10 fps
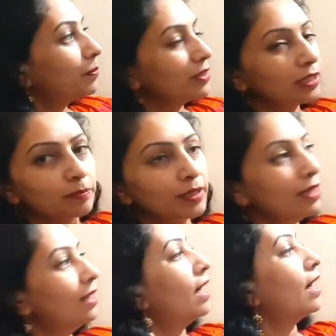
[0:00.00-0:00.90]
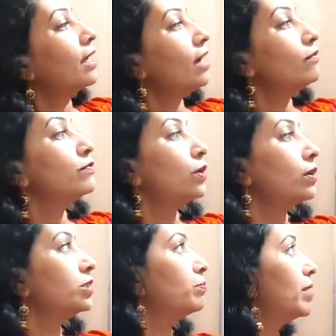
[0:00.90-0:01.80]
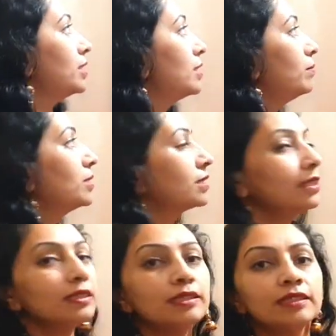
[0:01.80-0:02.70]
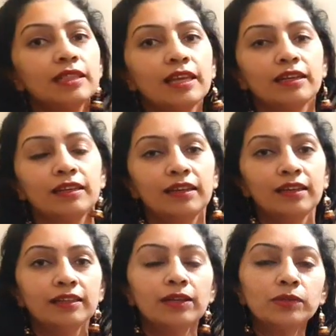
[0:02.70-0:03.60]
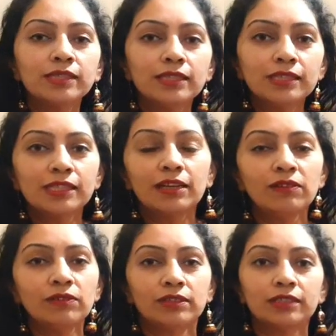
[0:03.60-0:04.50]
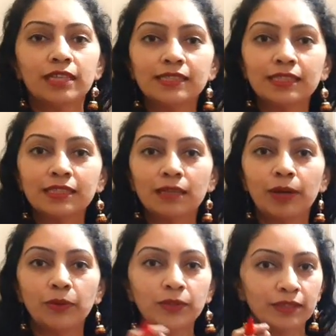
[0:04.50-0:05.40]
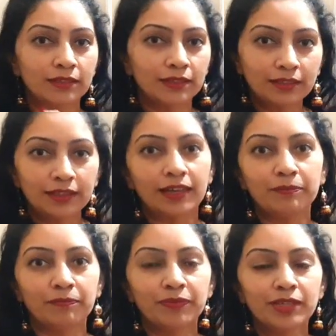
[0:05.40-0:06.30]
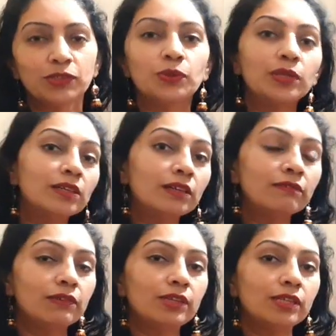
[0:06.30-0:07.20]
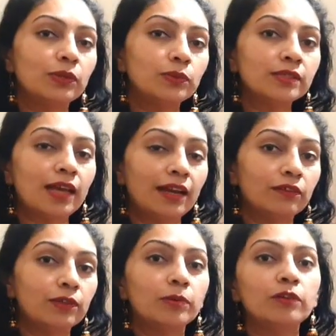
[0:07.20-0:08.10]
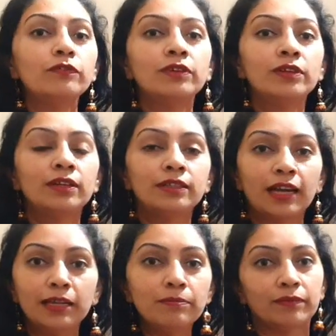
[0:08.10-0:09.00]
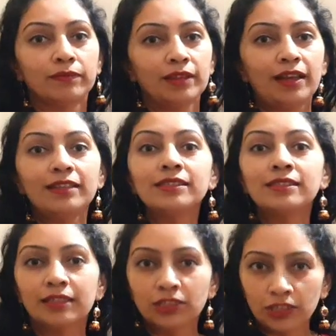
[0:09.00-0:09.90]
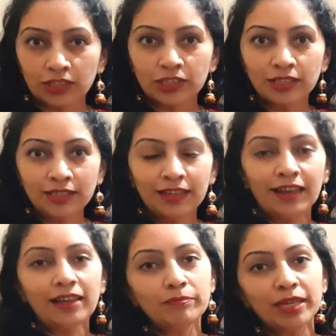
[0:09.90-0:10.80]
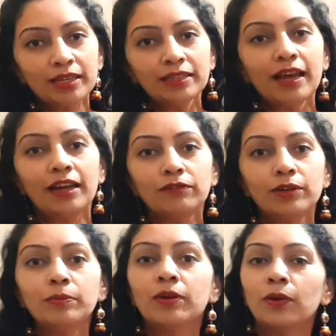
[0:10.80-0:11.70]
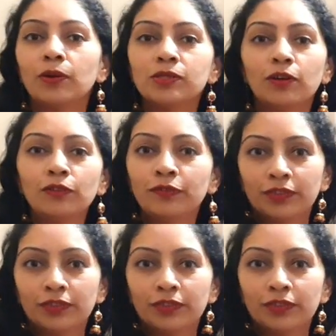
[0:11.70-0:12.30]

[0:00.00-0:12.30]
principal. I have not met him since then. Now since then tells us about the time. So here we will use adverb of time as conjunction and make it adverb clause of